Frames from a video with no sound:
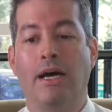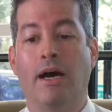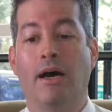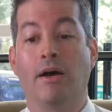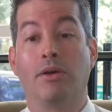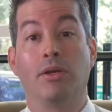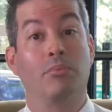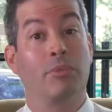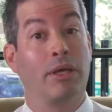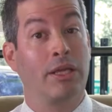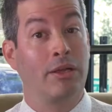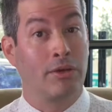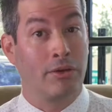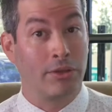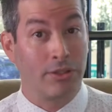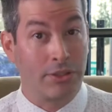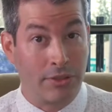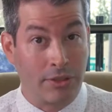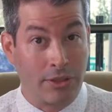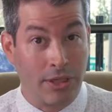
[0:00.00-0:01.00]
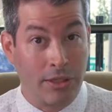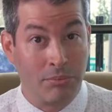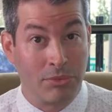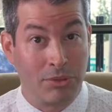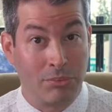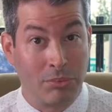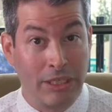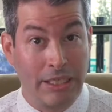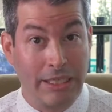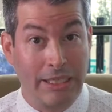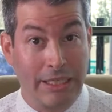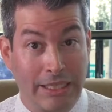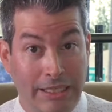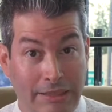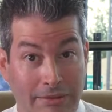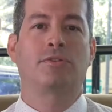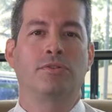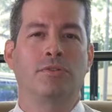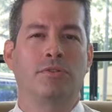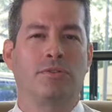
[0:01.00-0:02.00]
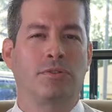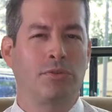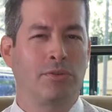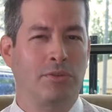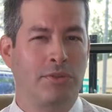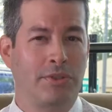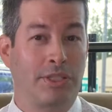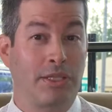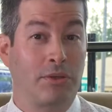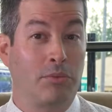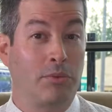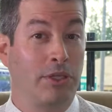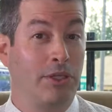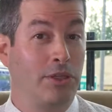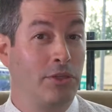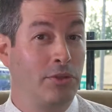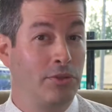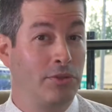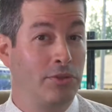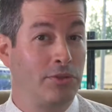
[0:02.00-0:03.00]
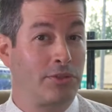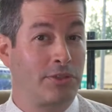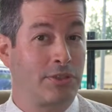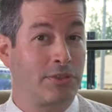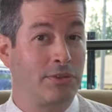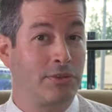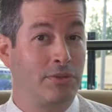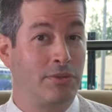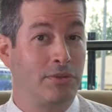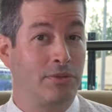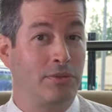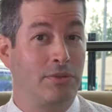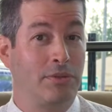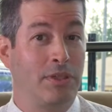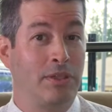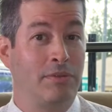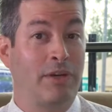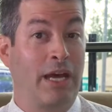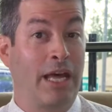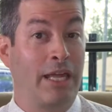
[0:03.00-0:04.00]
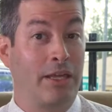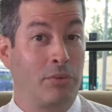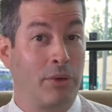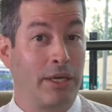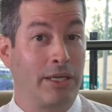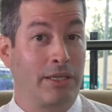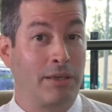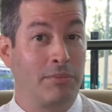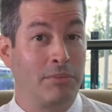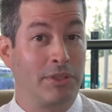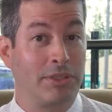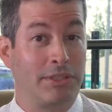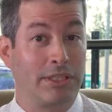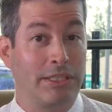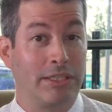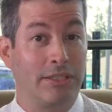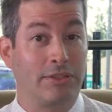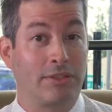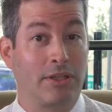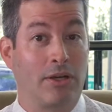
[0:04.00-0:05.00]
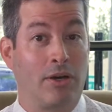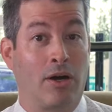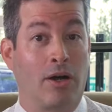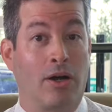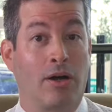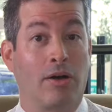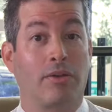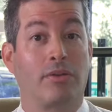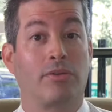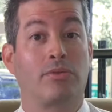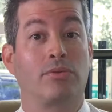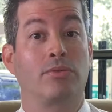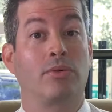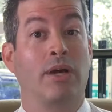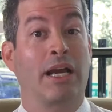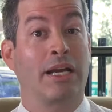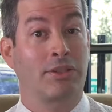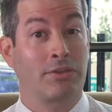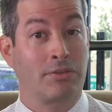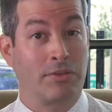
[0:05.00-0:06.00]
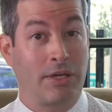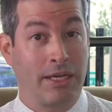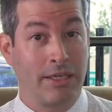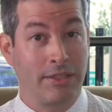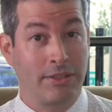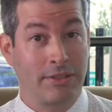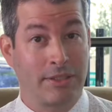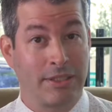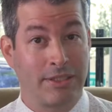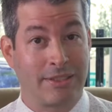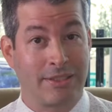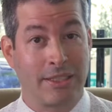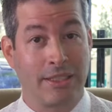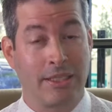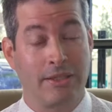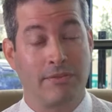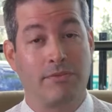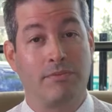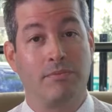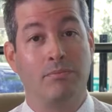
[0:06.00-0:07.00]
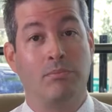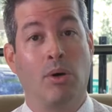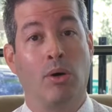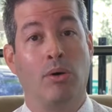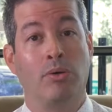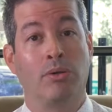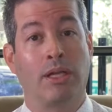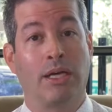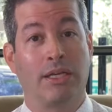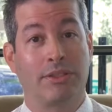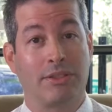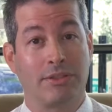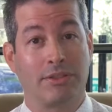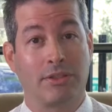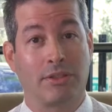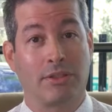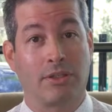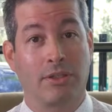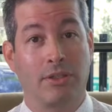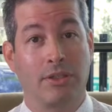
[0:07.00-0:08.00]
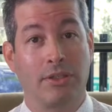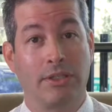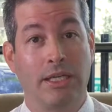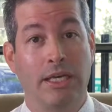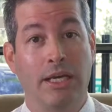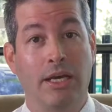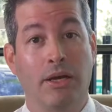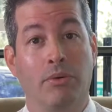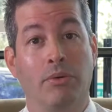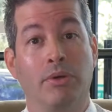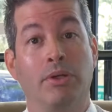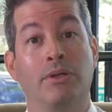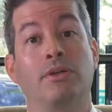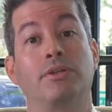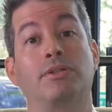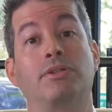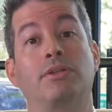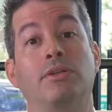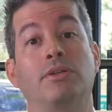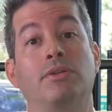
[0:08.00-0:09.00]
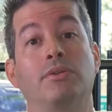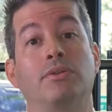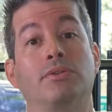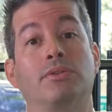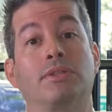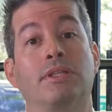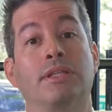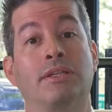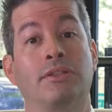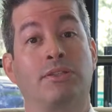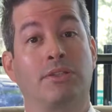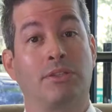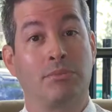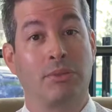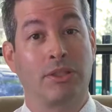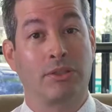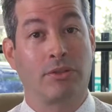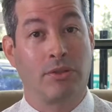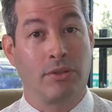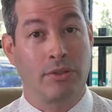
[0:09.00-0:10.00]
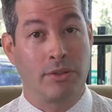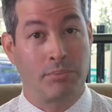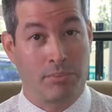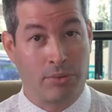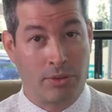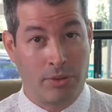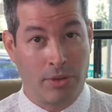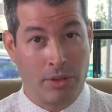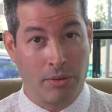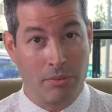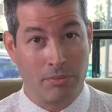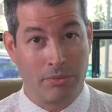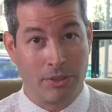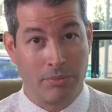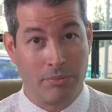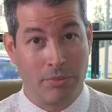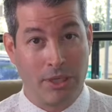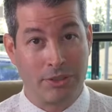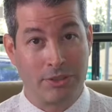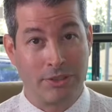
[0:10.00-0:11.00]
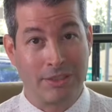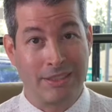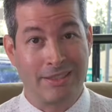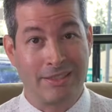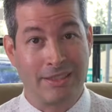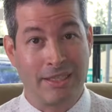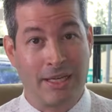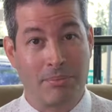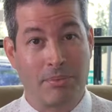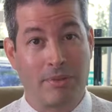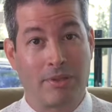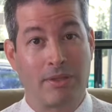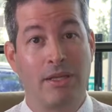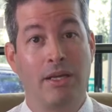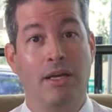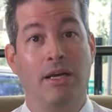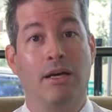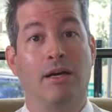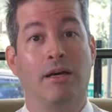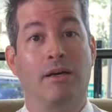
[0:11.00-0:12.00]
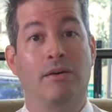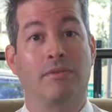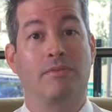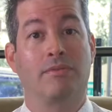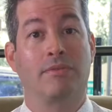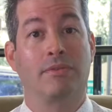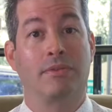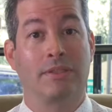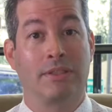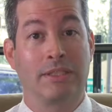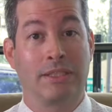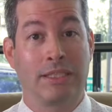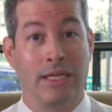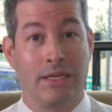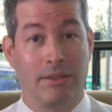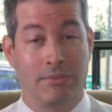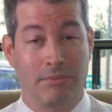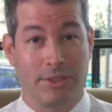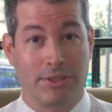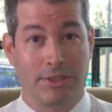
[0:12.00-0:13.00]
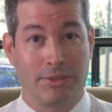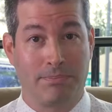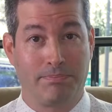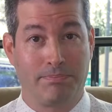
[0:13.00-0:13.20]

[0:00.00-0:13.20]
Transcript: you may notice your gums bleeding. Two tools that we use to evaluate gum disease are through x-rays to see if bone loss has occurred. We also use an instrument called a probe to measure the depth of the gums.